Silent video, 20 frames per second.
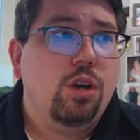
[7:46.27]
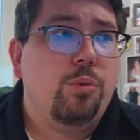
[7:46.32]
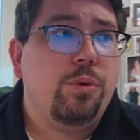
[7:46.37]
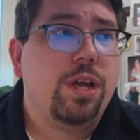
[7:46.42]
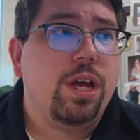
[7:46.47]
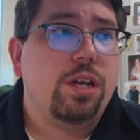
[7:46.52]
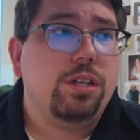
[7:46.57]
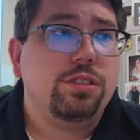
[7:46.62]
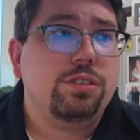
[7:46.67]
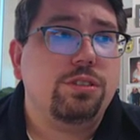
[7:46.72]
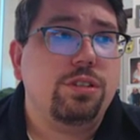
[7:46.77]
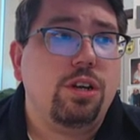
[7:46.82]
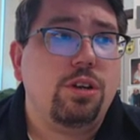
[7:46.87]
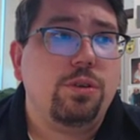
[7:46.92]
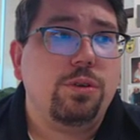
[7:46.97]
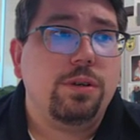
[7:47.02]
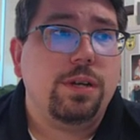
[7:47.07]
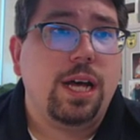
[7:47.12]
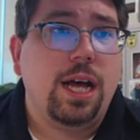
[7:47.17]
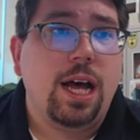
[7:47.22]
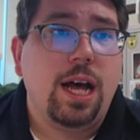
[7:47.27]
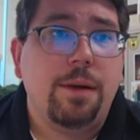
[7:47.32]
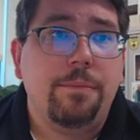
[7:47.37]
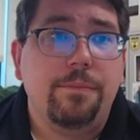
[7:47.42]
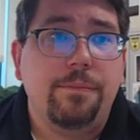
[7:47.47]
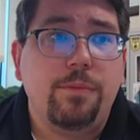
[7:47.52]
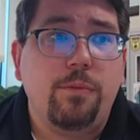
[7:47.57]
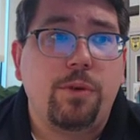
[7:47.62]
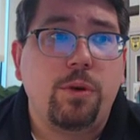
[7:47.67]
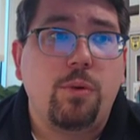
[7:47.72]
We also know
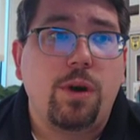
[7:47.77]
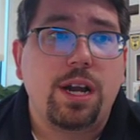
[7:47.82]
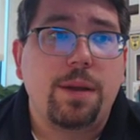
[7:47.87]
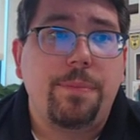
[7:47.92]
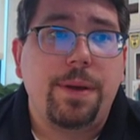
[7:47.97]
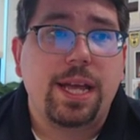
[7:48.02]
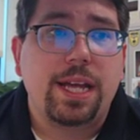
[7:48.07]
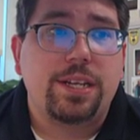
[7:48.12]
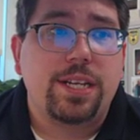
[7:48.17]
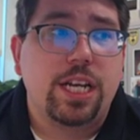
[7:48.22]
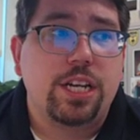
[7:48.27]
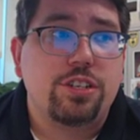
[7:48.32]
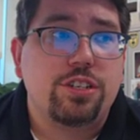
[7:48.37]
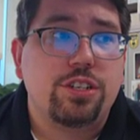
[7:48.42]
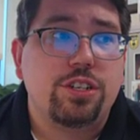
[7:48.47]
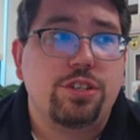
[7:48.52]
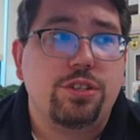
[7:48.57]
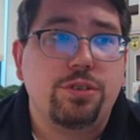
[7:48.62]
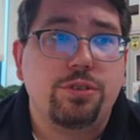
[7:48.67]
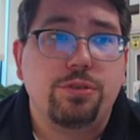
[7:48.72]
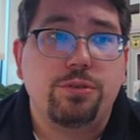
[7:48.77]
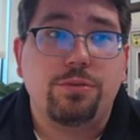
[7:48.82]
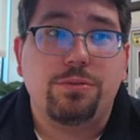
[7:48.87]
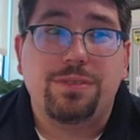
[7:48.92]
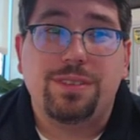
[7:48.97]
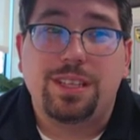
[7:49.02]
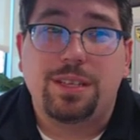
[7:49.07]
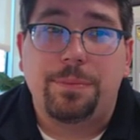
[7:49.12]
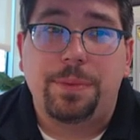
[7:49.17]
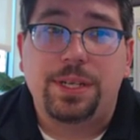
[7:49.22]
um, we want to pay attention
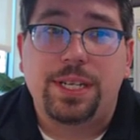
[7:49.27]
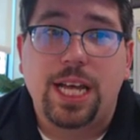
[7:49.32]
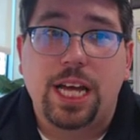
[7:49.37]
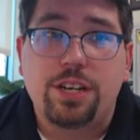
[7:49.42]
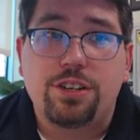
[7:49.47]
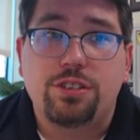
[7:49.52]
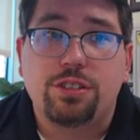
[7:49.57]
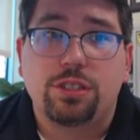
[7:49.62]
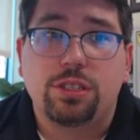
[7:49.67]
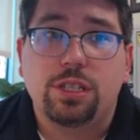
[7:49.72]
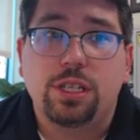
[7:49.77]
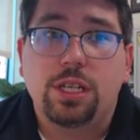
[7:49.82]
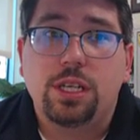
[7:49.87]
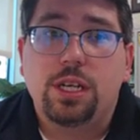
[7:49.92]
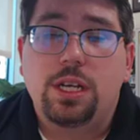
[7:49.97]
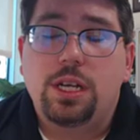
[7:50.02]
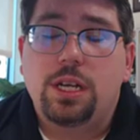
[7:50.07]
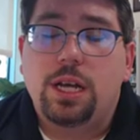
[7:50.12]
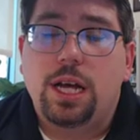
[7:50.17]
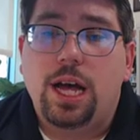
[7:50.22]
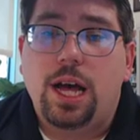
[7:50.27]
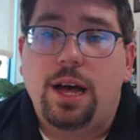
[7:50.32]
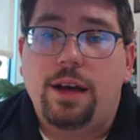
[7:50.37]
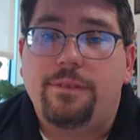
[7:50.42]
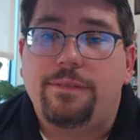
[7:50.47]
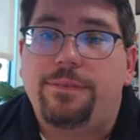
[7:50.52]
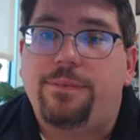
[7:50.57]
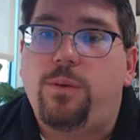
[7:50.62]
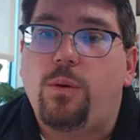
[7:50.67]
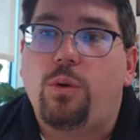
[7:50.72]
to the potential
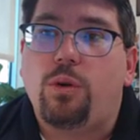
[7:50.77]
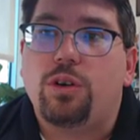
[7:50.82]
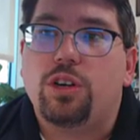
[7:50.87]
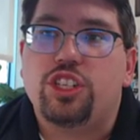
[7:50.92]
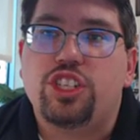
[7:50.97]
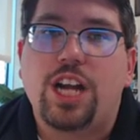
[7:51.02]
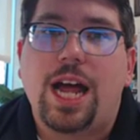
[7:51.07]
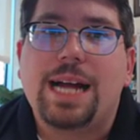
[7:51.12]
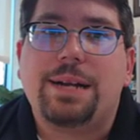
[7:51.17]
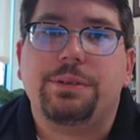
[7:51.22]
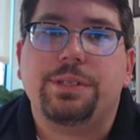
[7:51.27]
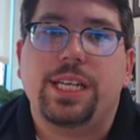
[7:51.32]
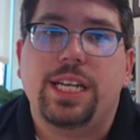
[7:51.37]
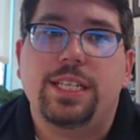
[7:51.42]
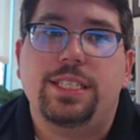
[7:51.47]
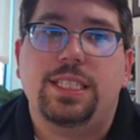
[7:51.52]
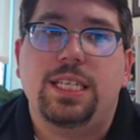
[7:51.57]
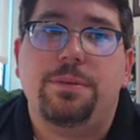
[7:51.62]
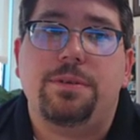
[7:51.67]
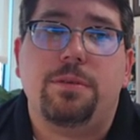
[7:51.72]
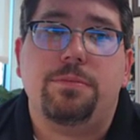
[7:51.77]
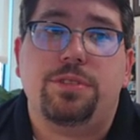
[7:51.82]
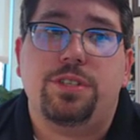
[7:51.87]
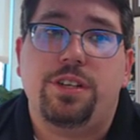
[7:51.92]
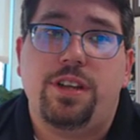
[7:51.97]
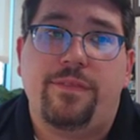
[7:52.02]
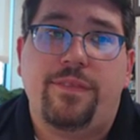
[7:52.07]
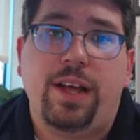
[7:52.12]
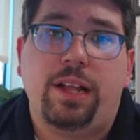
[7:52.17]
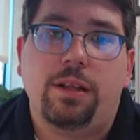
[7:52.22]
uh, for shock-related symptoms
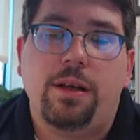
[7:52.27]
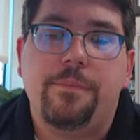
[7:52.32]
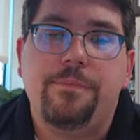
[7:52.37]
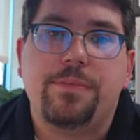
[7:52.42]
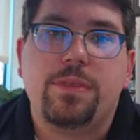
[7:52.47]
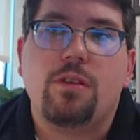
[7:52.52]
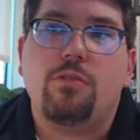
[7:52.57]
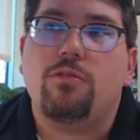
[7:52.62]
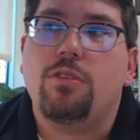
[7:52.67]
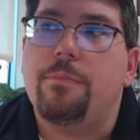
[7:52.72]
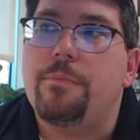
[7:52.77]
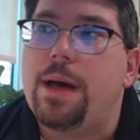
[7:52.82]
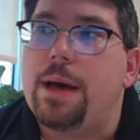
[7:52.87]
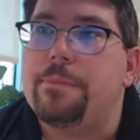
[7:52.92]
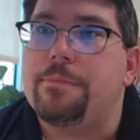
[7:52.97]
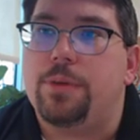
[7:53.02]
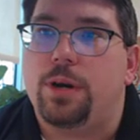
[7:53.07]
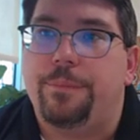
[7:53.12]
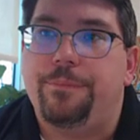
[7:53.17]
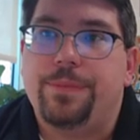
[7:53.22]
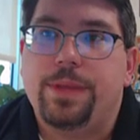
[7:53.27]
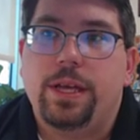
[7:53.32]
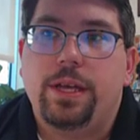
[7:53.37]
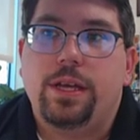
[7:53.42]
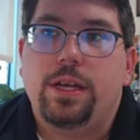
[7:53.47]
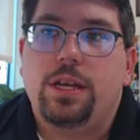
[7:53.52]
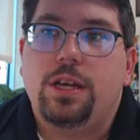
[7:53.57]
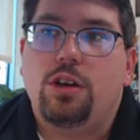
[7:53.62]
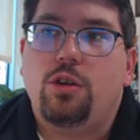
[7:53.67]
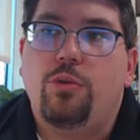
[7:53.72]
to develop. Remember,
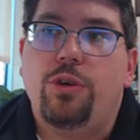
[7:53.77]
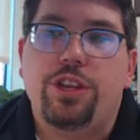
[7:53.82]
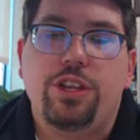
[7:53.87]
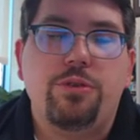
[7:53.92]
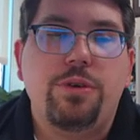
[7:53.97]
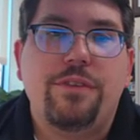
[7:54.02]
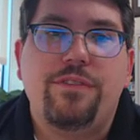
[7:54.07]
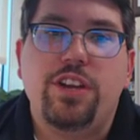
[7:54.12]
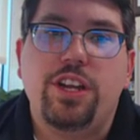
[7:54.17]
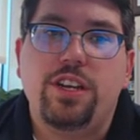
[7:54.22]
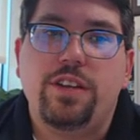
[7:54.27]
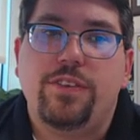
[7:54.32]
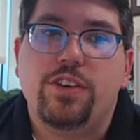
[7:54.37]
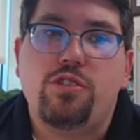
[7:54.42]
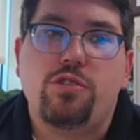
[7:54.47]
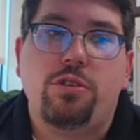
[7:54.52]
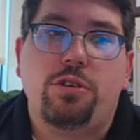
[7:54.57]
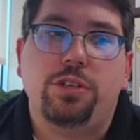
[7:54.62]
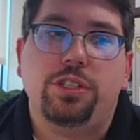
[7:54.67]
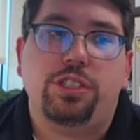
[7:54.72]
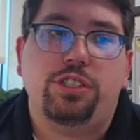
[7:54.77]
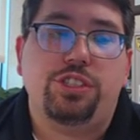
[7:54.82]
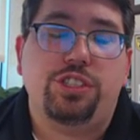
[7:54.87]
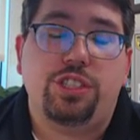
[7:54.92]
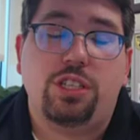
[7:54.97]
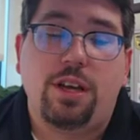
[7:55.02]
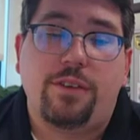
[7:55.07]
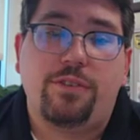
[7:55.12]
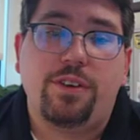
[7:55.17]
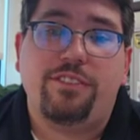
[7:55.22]
when you have an individual who's
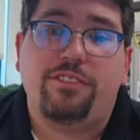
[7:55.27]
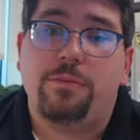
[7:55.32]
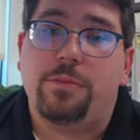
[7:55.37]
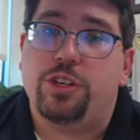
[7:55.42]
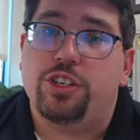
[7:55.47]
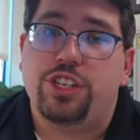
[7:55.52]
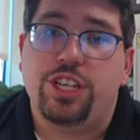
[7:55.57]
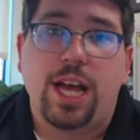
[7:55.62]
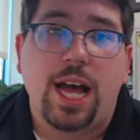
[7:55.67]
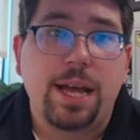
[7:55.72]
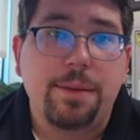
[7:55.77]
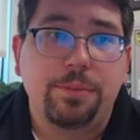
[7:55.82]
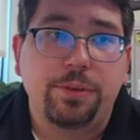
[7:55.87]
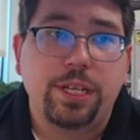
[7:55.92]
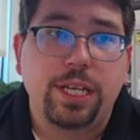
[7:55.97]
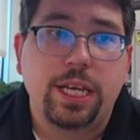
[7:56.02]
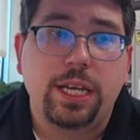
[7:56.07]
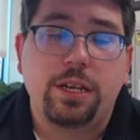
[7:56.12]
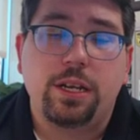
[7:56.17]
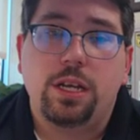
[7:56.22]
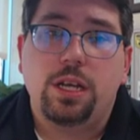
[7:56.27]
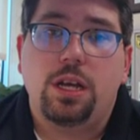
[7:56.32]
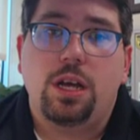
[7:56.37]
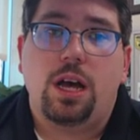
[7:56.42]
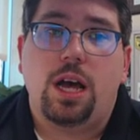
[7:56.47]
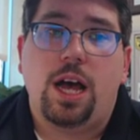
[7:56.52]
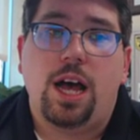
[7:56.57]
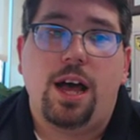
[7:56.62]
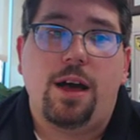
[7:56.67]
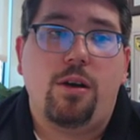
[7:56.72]
suffering from a GI bleed
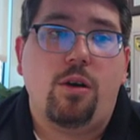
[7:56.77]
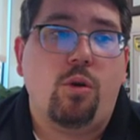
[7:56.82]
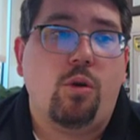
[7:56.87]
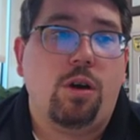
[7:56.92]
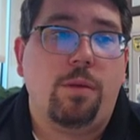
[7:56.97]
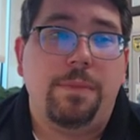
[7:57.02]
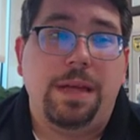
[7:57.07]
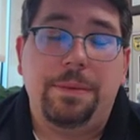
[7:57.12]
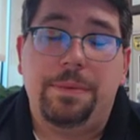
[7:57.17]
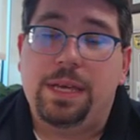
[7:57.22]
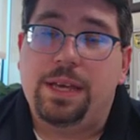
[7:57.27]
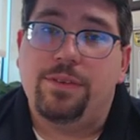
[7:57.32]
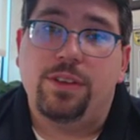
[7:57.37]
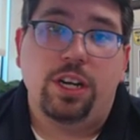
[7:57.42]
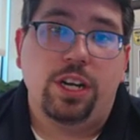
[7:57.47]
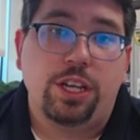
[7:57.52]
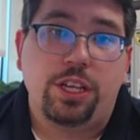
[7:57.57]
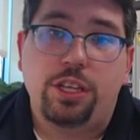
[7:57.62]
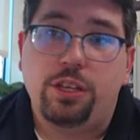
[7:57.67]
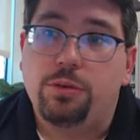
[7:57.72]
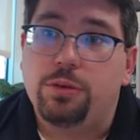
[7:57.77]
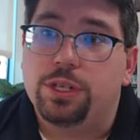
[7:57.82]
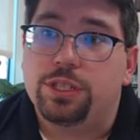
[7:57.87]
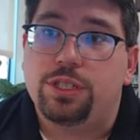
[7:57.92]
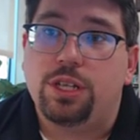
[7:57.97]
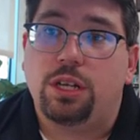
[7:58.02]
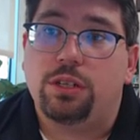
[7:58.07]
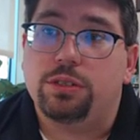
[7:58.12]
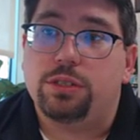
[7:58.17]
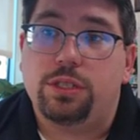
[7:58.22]
uh, or maybe even an acute
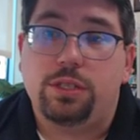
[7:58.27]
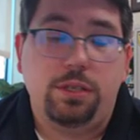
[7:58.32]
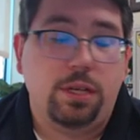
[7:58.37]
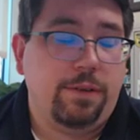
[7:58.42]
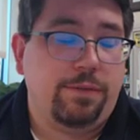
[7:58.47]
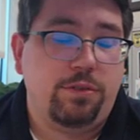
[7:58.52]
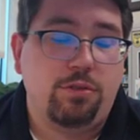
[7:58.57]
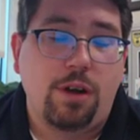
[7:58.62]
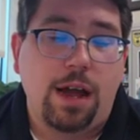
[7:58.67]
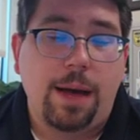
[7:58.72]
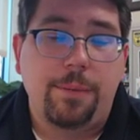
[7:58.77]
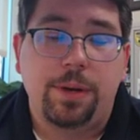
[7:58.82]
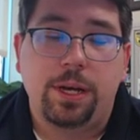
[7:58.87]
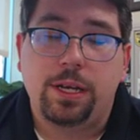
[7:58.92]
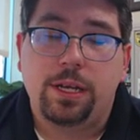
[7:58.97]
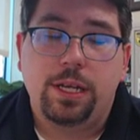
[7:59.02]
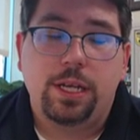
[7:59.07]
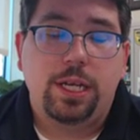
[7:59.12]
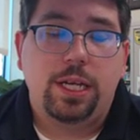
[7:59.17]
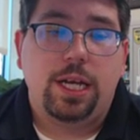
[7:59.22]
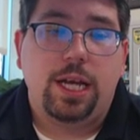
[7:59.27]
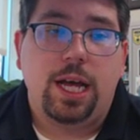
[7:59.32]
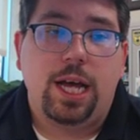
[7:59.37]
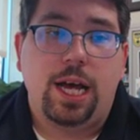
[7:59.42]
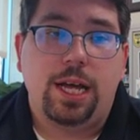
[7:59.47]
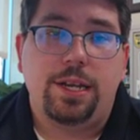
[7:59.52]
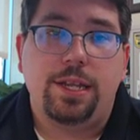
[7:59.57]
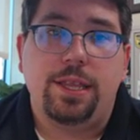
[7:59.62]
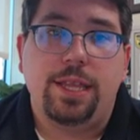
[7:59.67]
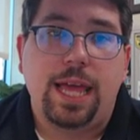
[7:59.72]
assault of trauma
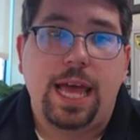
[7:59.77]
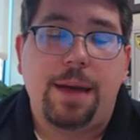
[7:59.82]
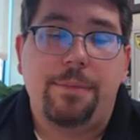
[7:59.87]
uh, to the